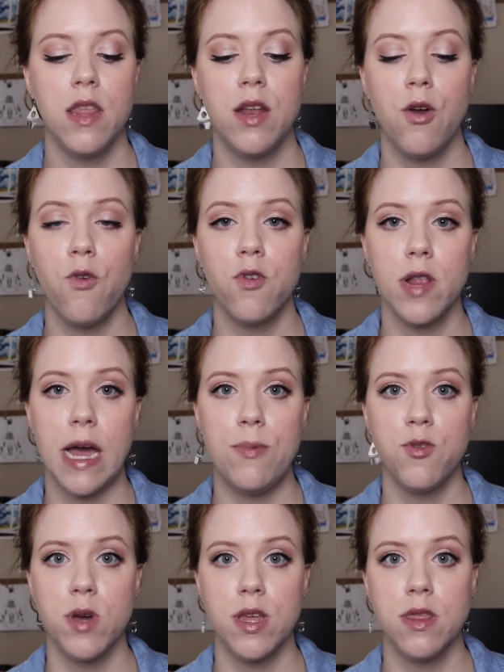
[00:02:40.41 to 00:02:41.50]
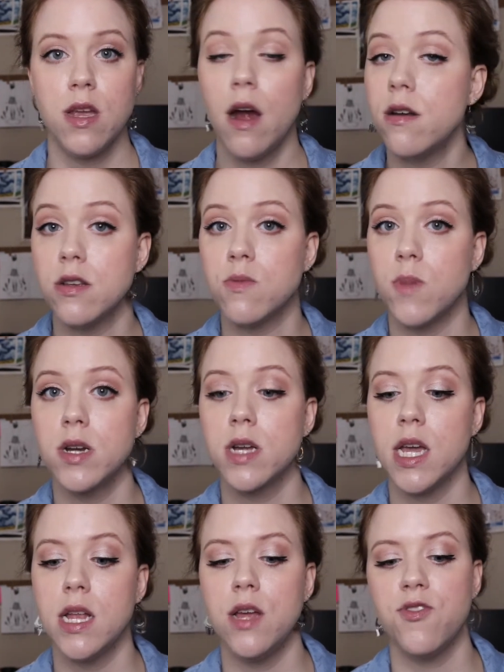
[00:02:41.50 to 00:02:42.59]
it overlapped with the artist
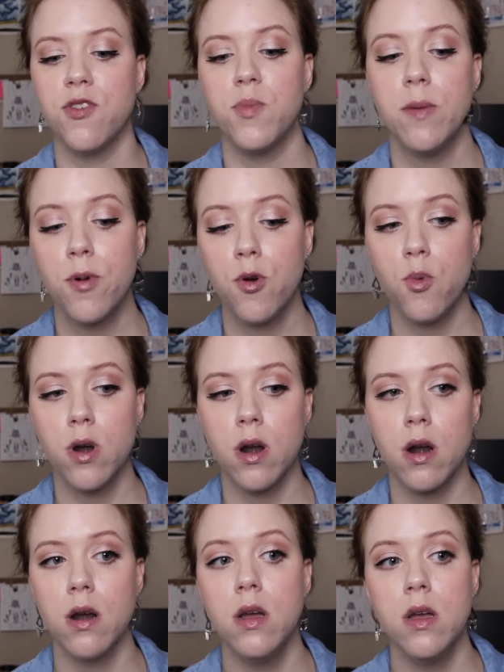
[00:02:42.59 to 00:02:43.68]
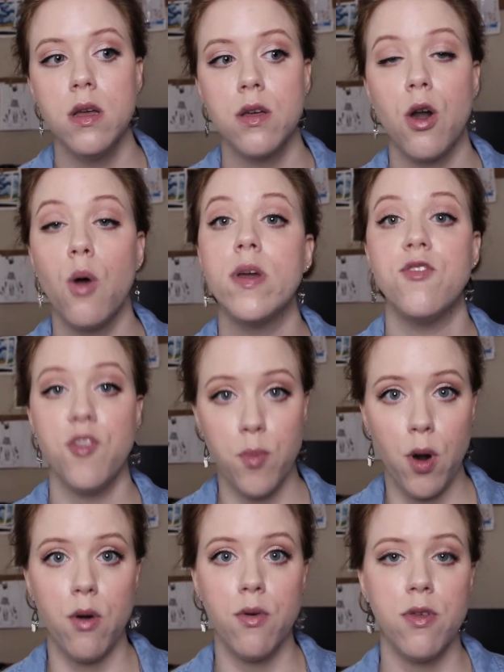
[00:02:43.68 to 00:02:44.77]
market, and so people were going to
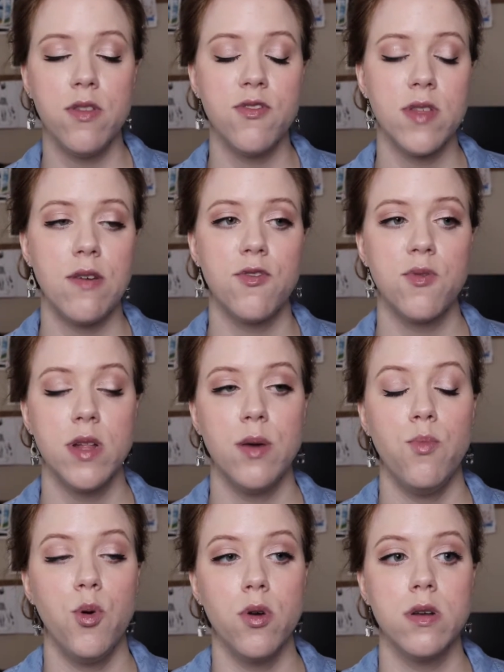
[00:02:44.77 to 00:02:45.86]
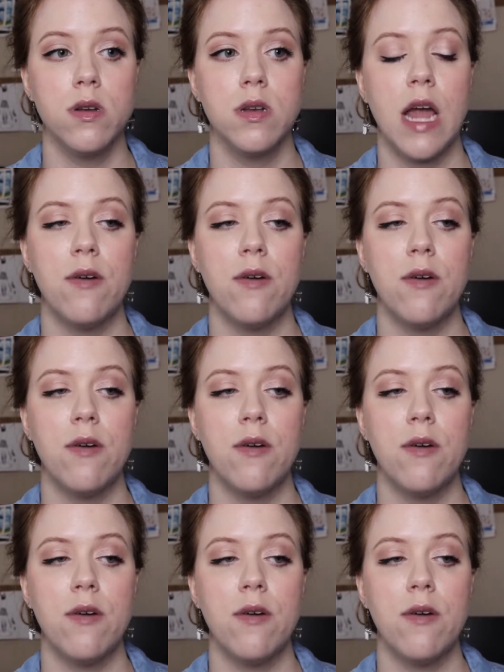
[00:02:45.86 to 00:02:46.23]
both, and so that was really important.